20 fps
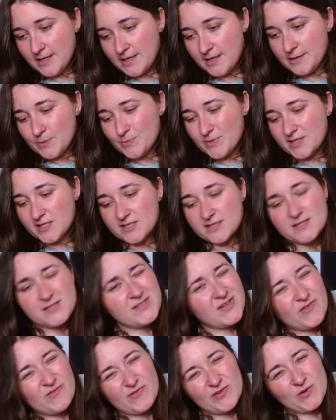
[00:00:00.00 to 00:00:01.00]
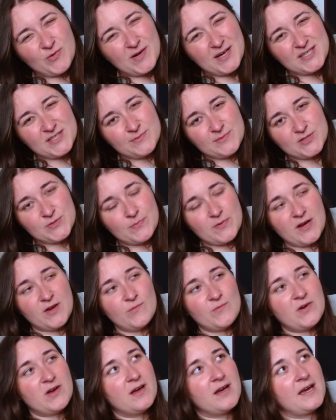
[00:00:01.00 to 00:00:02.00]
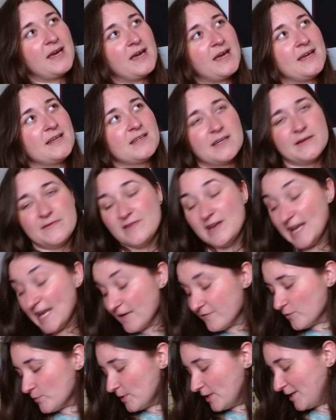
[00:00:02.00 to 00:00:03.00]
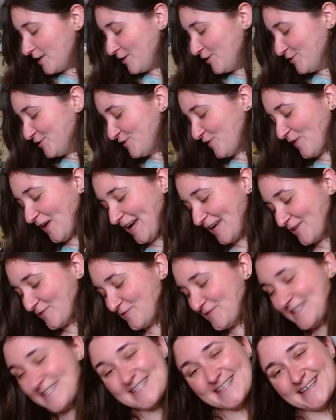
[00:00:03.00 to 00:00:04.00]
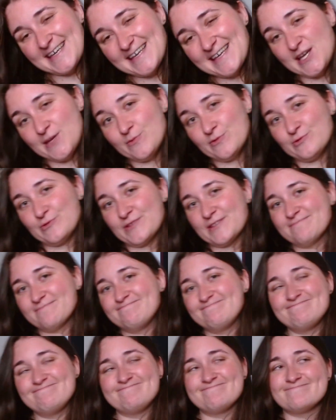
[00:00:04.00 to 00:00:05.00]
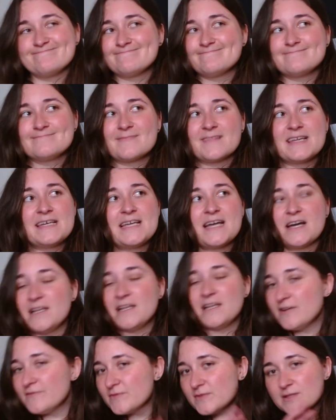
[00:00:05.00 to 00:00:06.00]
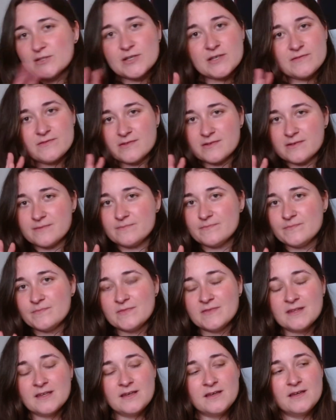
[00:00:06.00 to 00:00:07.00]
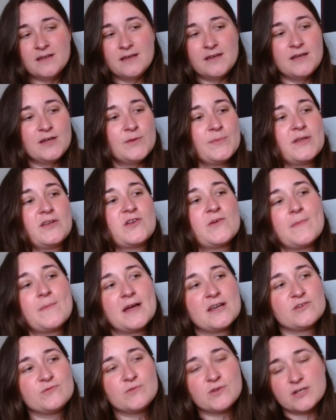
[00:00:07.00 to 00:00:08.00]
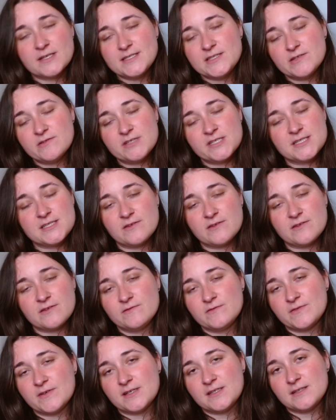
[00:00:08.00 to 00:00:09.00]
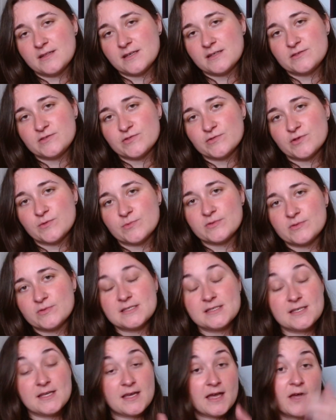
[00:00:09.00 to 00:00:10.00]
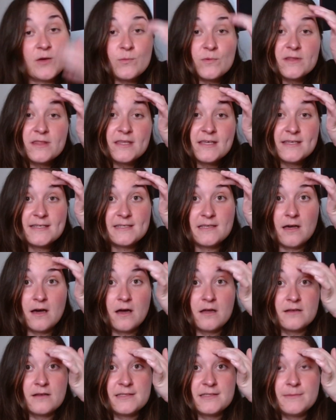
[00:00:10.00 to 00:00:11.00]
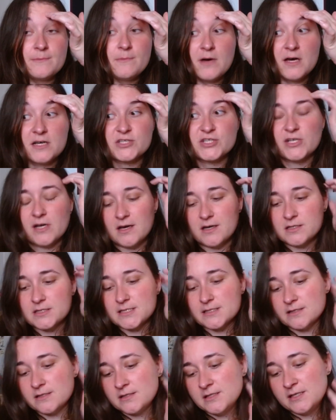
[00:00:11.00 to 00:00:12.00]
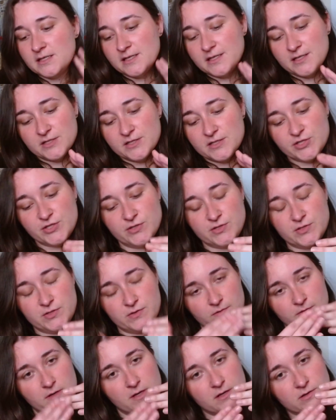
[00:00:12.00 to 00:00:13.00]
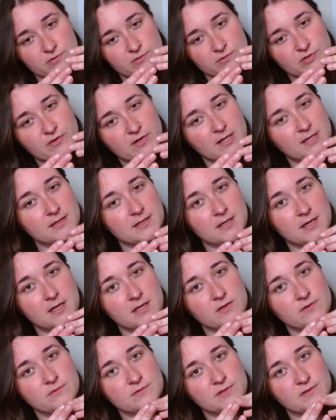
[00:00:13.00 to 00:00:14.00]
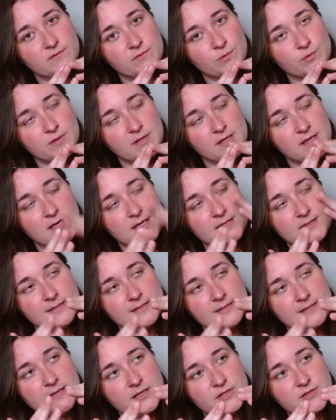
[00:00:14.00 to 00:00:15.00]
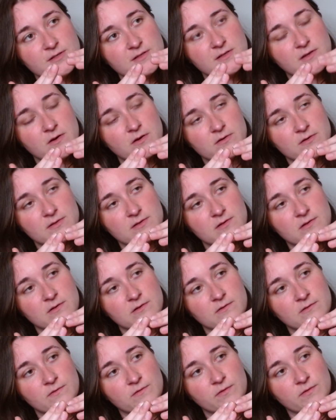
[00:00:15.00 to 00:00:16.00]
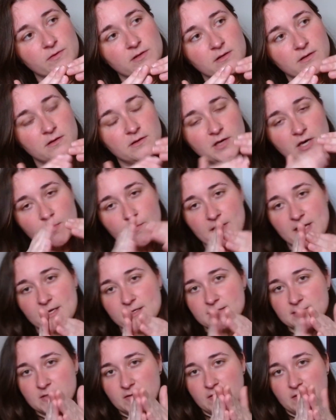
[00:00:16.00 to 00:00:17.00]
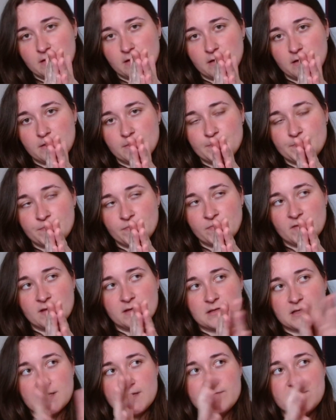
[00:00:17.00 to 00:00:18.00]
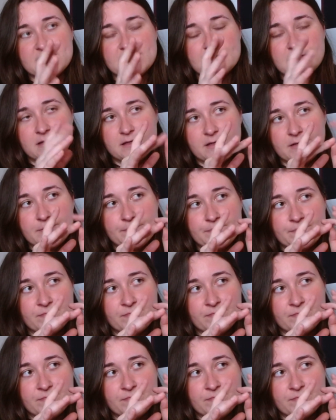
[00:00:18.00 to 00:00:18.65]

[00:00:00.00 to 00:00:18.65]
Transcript: but they just don't require too much brain work, and I've never been a huge fan of knitting cables. I love the look of them, but no matter what I do, I just don't find it that enjoyable to knit, and with this yarn it's much harder to do that whole trick that I used for the intersection socks of going into the, like if it's a